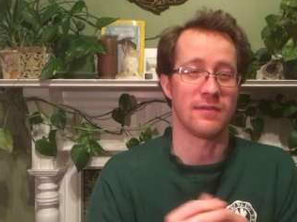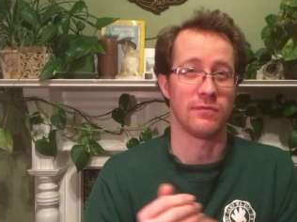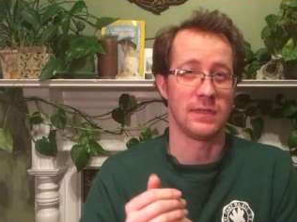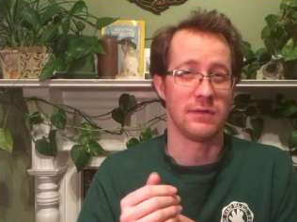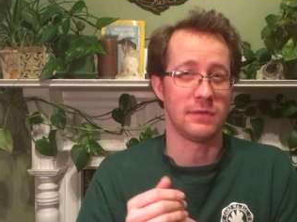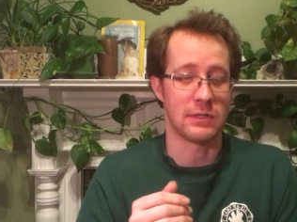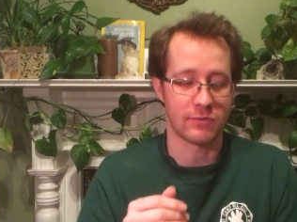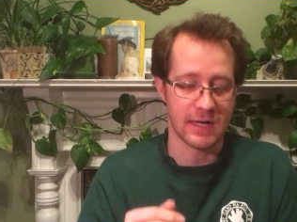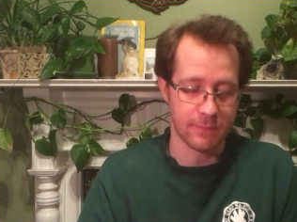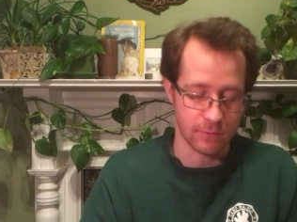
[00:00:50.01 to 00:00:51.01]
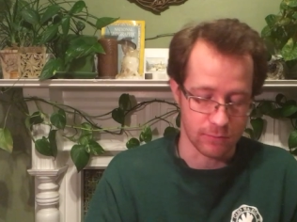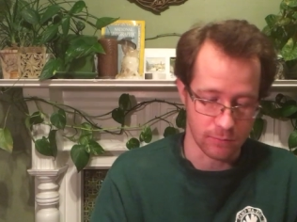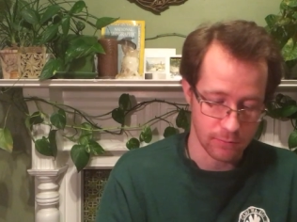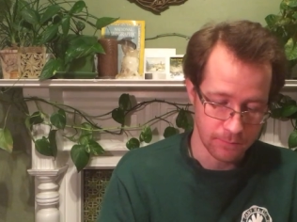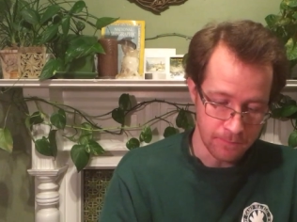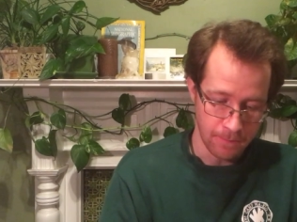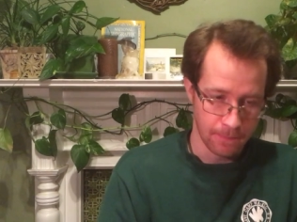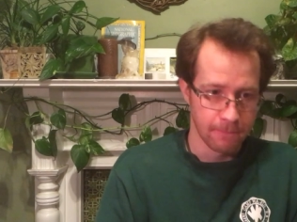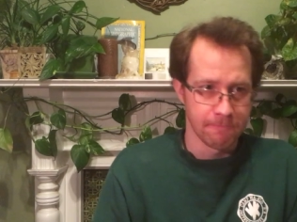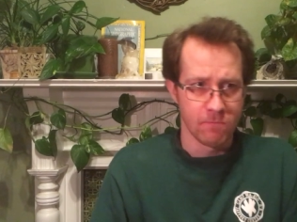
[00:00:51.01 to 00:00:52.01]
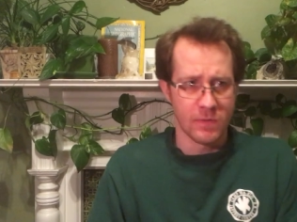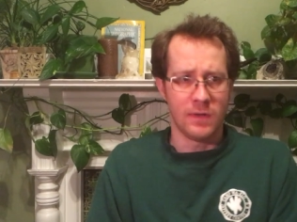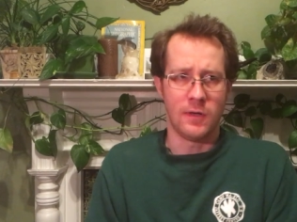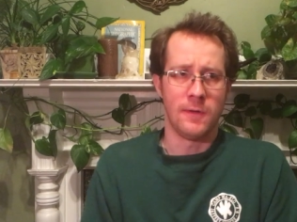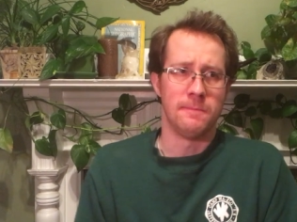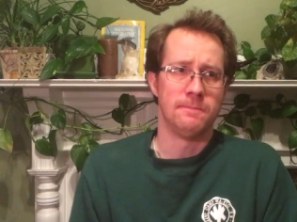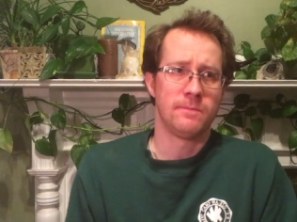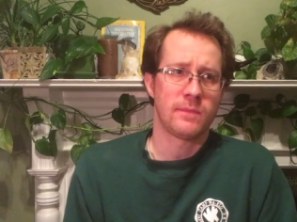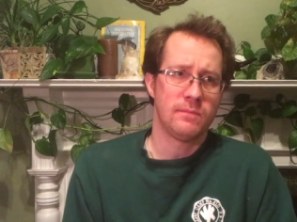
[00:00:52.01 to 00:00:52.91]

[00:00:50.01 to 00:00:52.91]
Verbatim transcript: It's really, really tropical. Um,